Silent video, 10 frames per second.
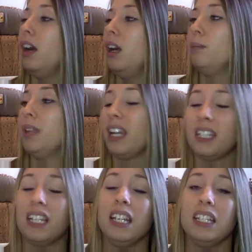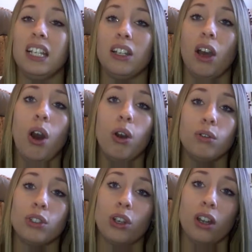Like I said, he's eating a
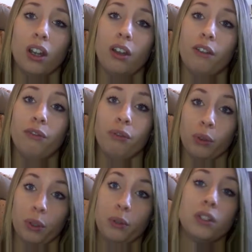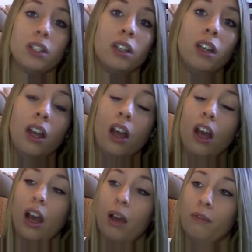whole jar of
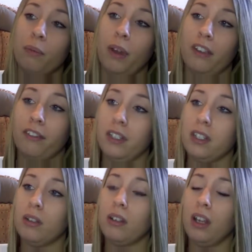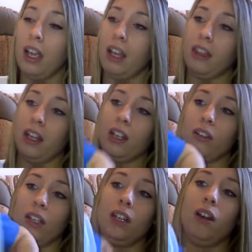fruit for breakfast, and then
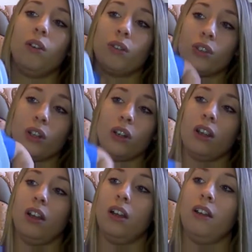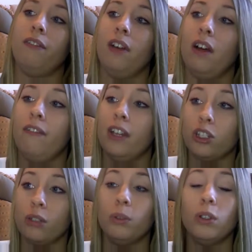he'll eat a whole jar of
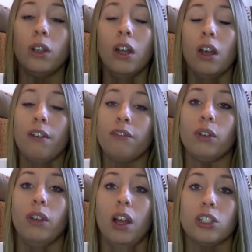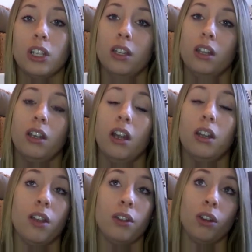vegetable for lunch, and then
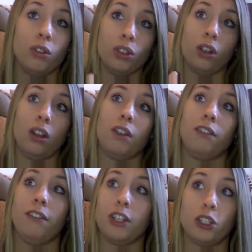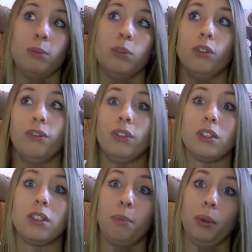another whole jar of a vegetable
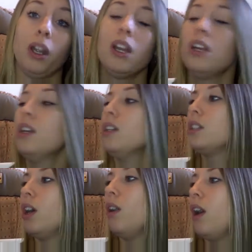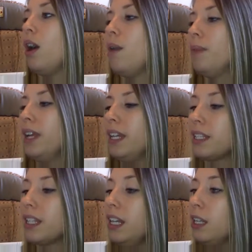for supper. So
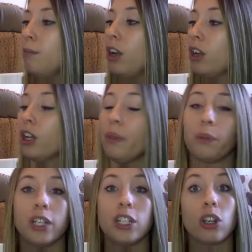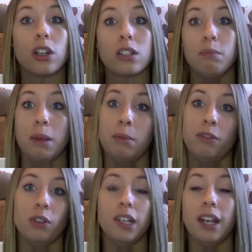he's eating about a good 3 jars of baby
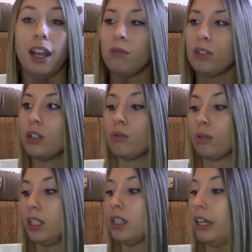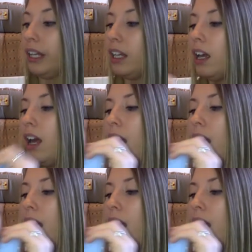food a day, which is really good.